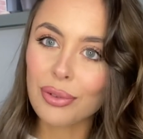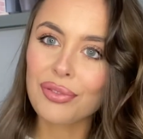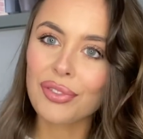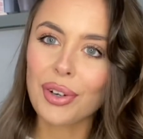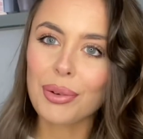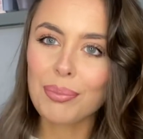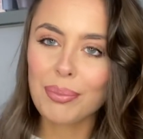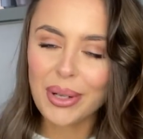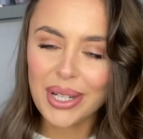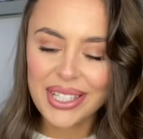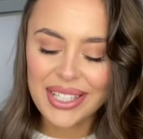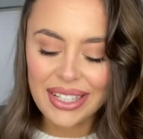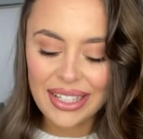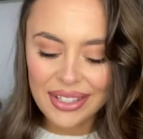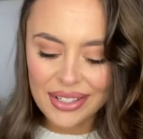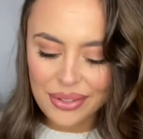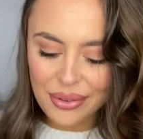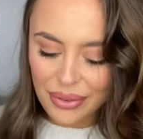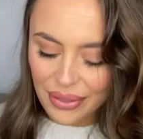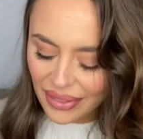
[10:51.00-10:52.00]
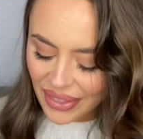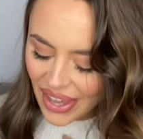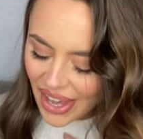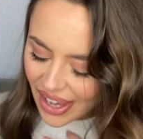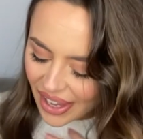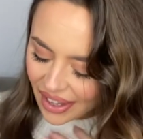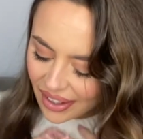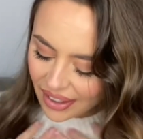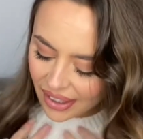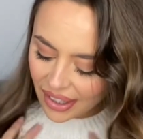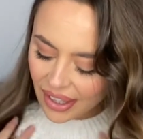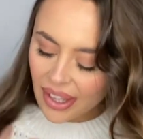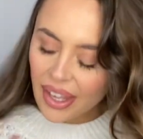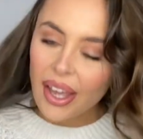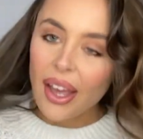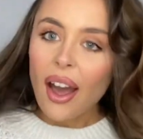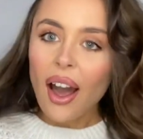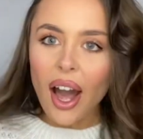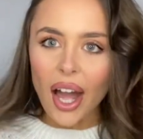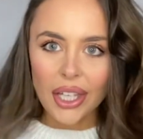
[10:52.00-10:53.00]
from Pretty Little Thing.
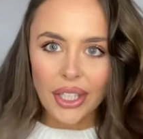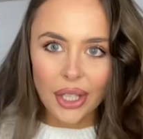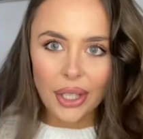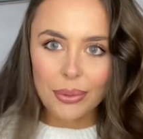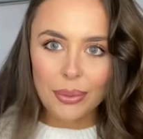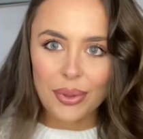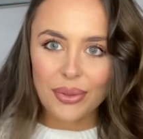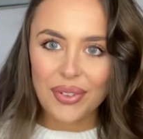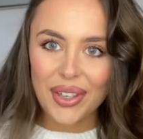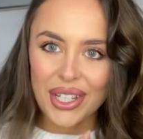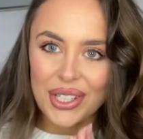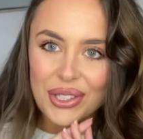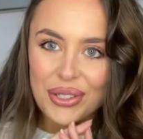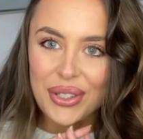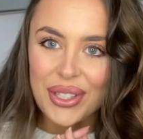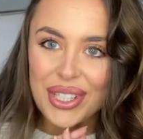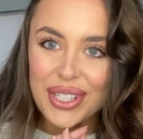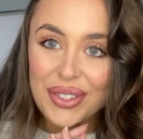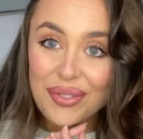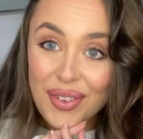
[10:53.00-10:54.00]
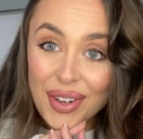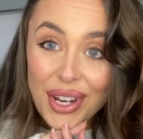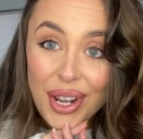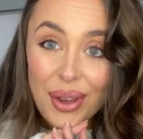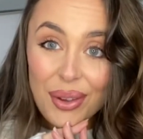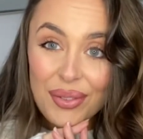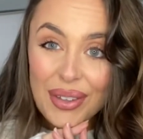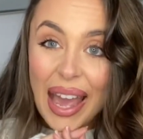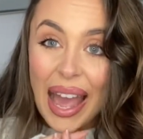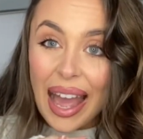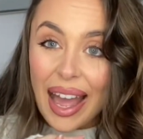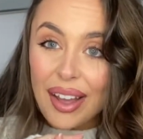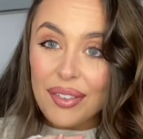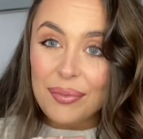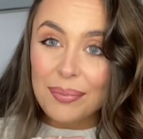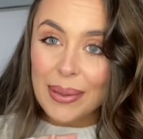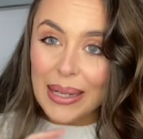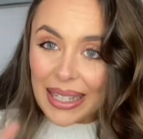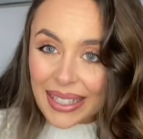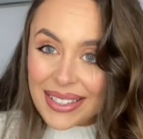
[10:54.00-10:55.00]
I hope you've enjoyed this video. If you have,
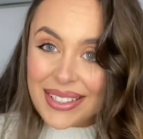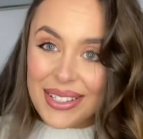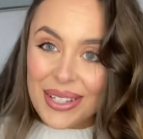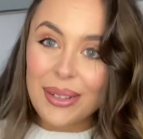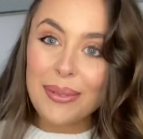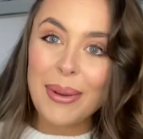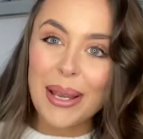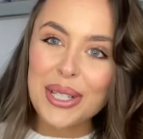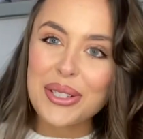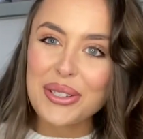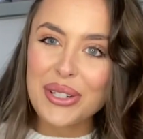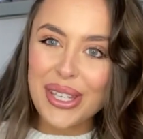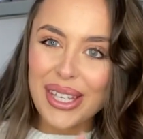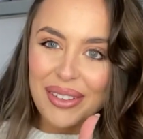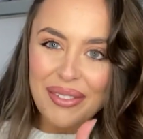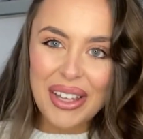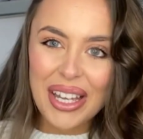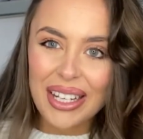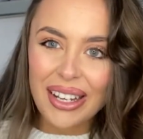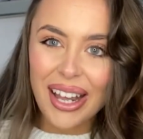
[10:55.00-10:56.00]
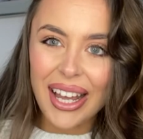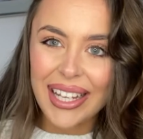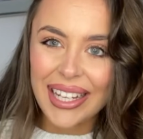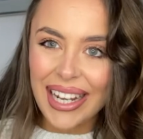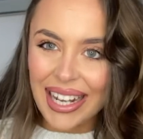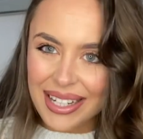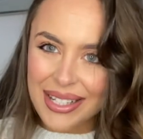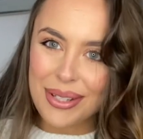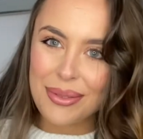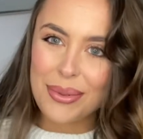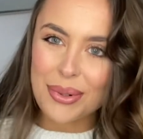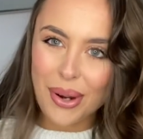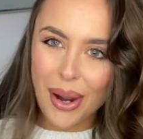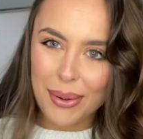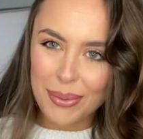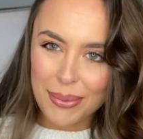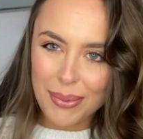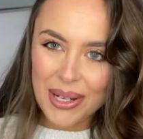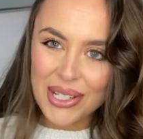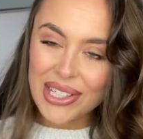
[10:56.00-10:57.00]
please do make sure you give it a like and subscribe
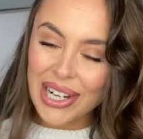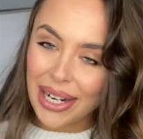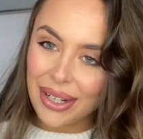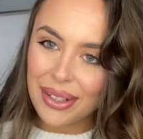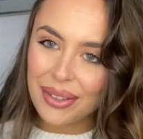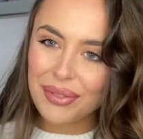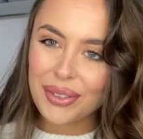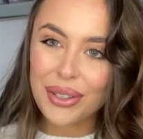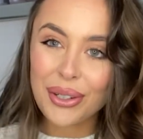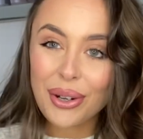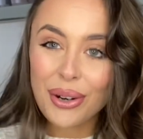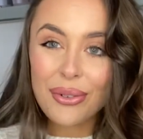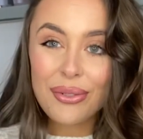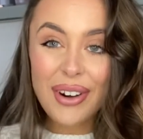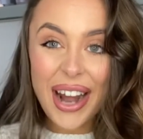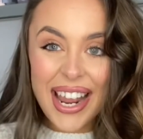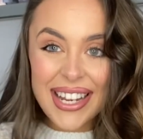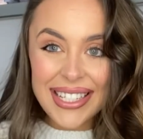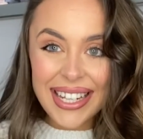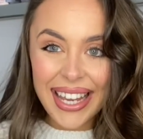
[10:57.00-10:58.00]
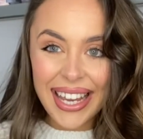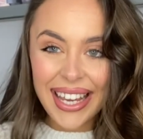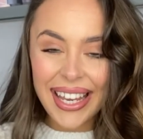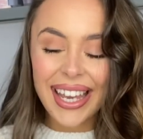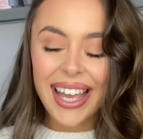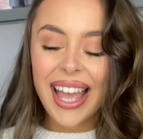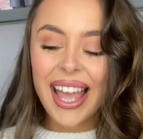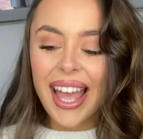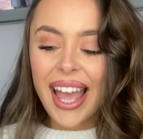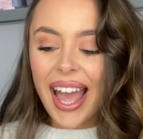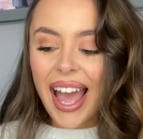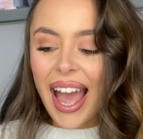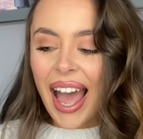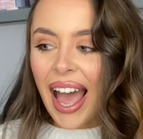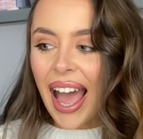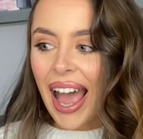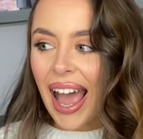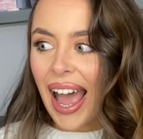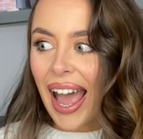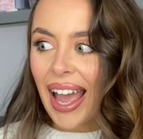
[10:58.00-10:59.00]
to my channel if you're not already.
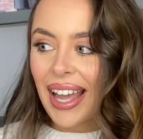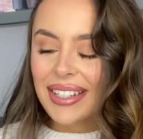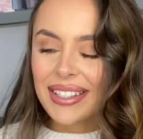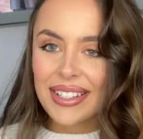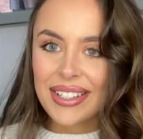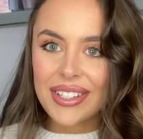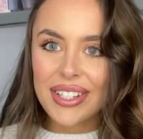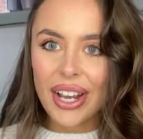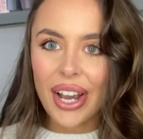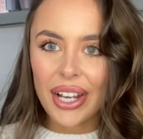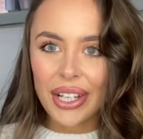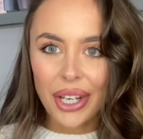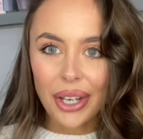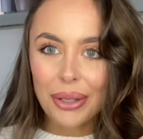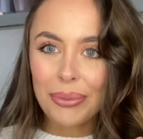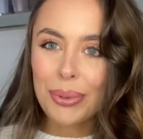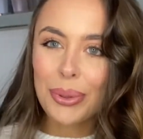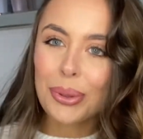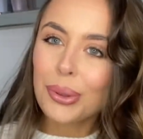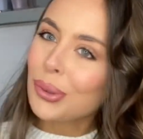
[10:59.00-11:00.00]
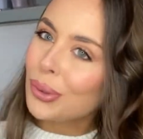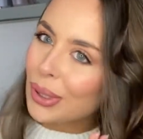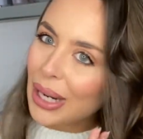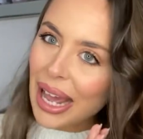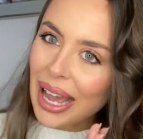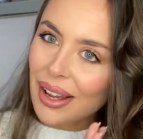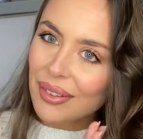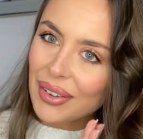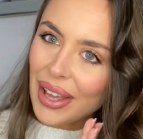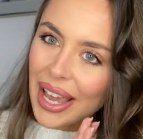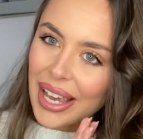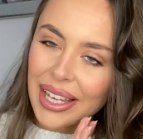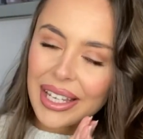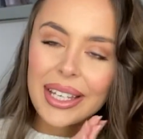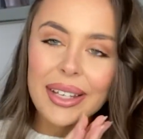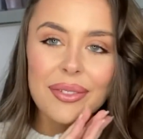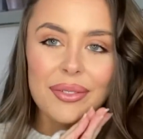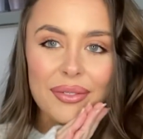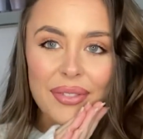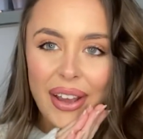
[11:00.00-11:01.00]
And I hope you all have a
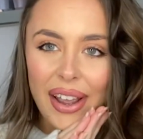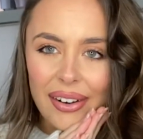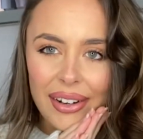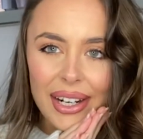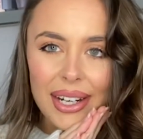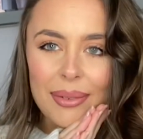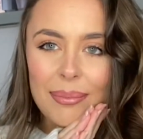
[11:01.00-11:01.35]
very